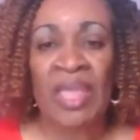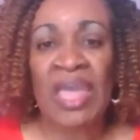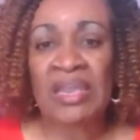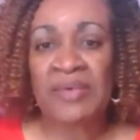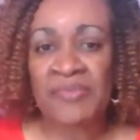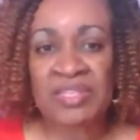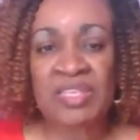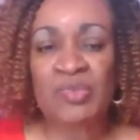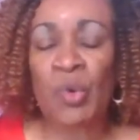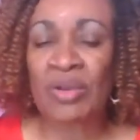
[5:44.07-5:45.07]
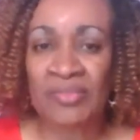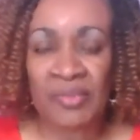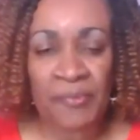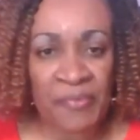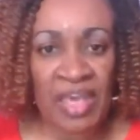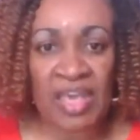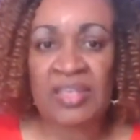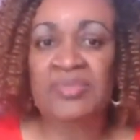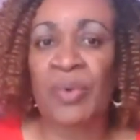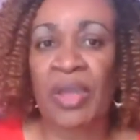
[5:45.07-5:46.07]
and this is one of the
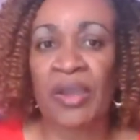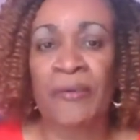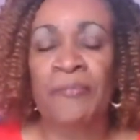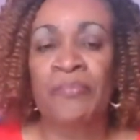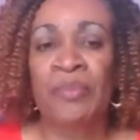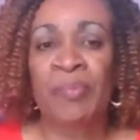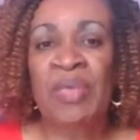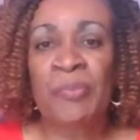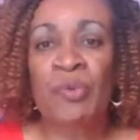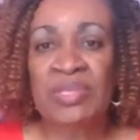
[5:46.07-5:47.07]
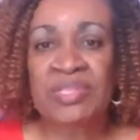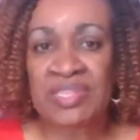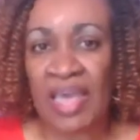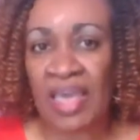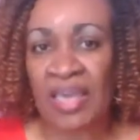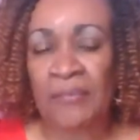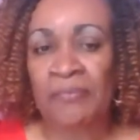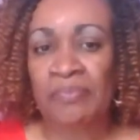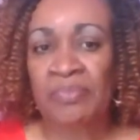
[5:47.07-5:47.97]
things where people will say